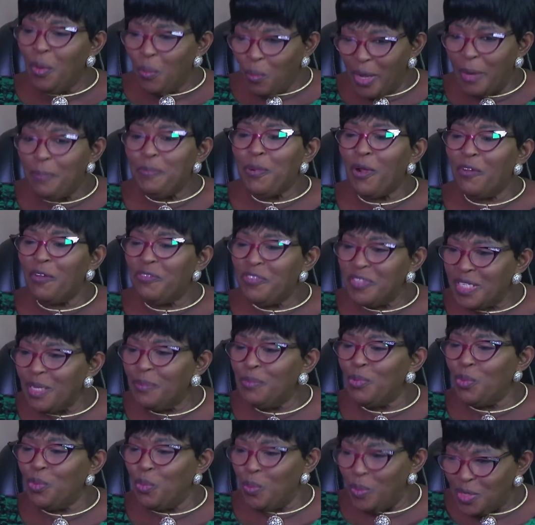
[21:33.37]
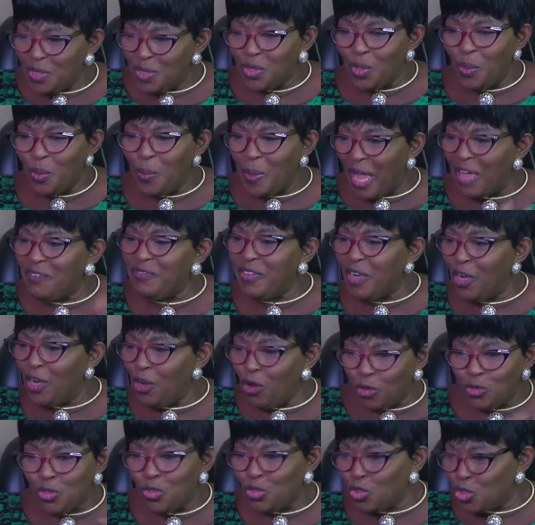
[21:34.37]
profitable wisdom. We have a
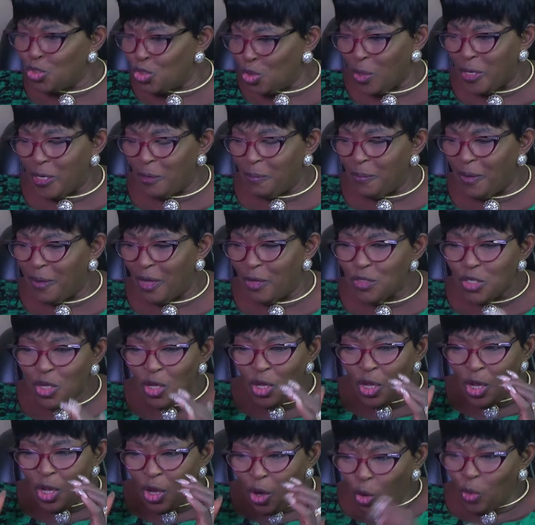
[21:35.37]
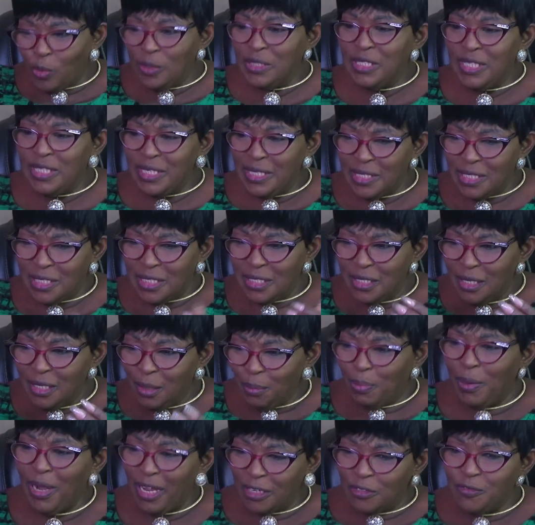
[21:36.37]
lot to talk about on this
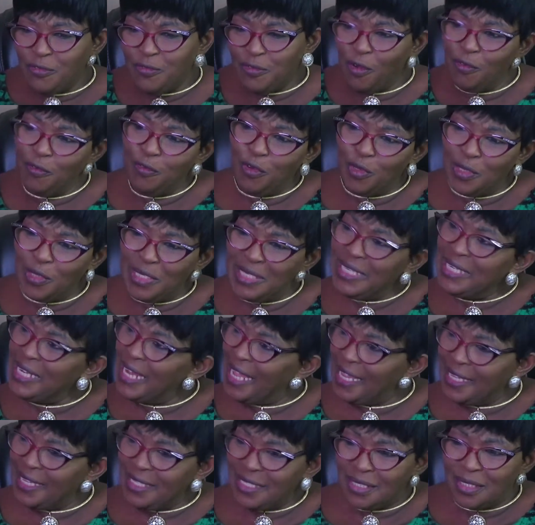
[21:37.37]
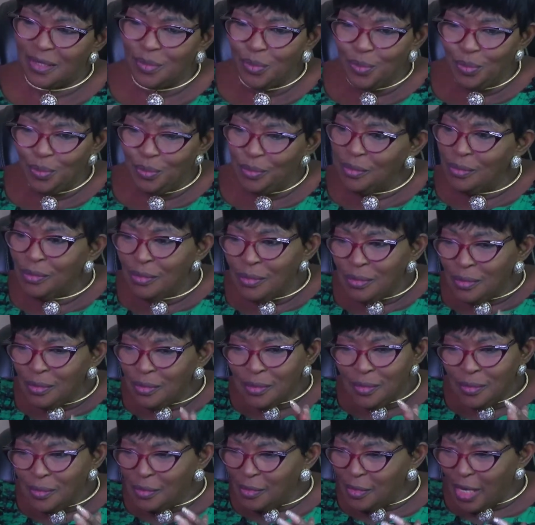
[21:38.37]
platform for the next,
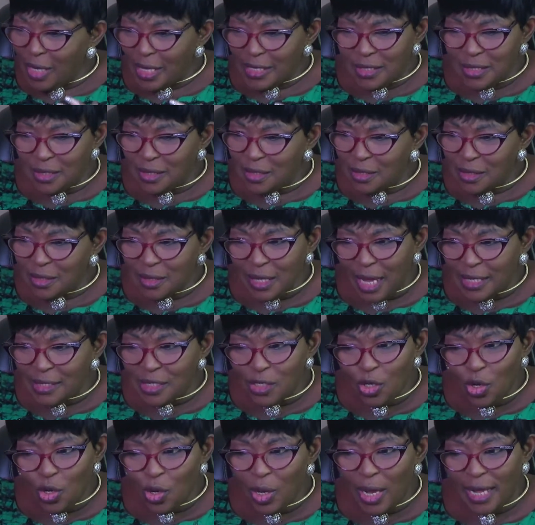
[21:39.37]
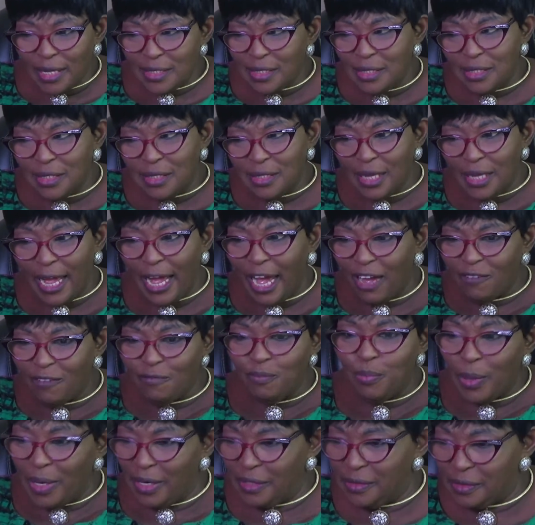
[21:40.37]
as long as I have
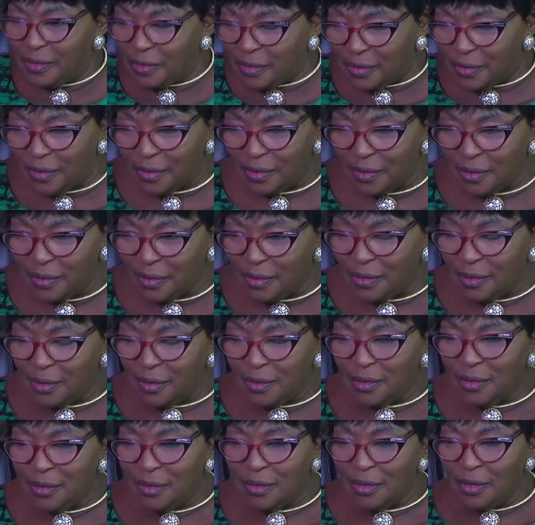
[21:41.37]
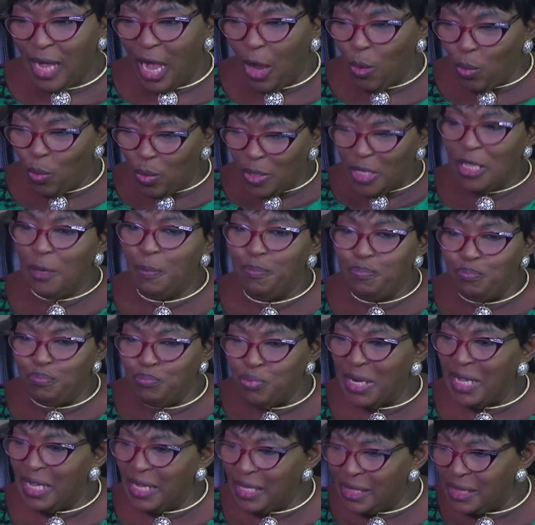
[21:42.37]
breath. I will keep
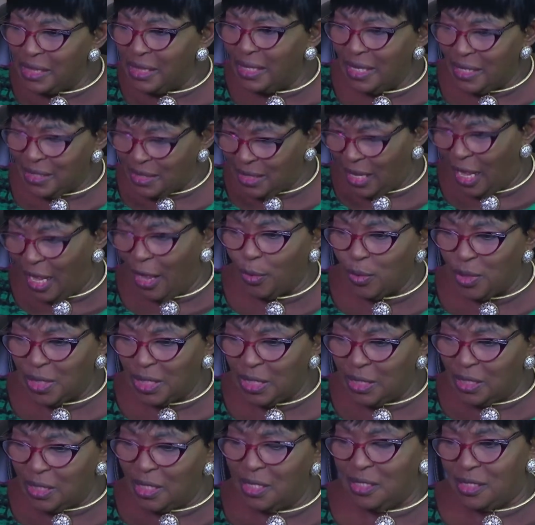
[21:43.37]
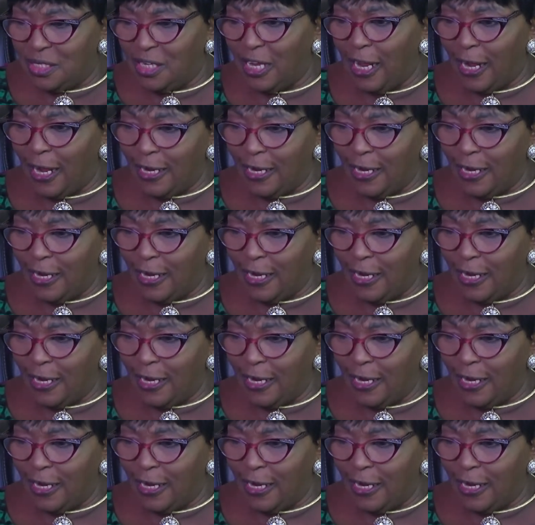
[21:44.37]
bringing things out in this light.